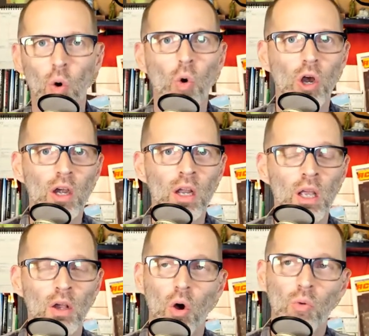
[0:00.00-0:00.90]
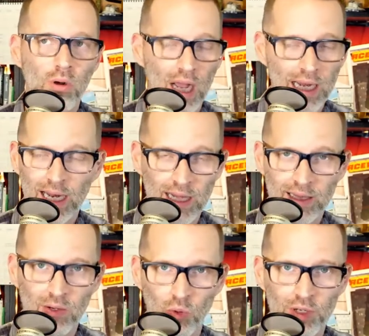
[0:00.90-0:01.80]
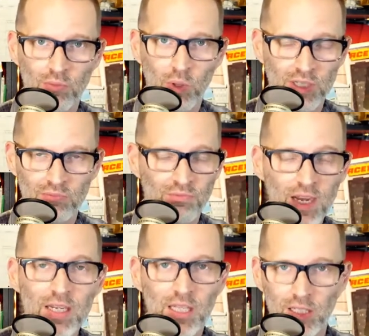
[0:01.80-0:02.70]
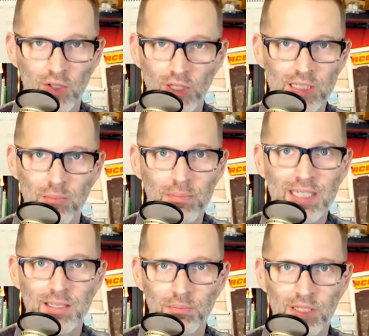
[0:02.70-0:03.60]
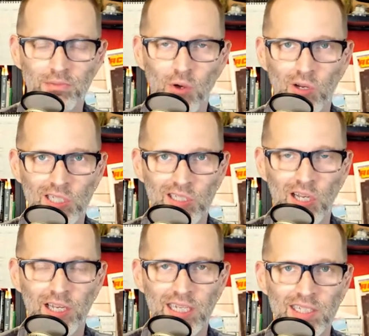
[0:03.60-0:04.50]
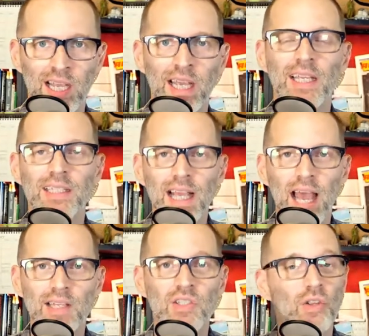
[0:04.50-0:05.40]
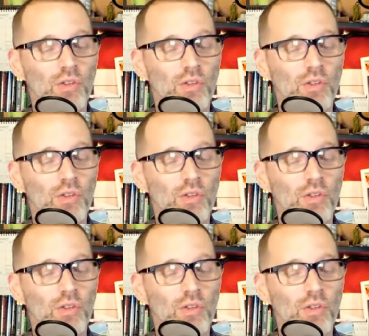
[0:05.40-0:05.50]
Or, or and, and I think what what is very clearly to me something to focus on is yes,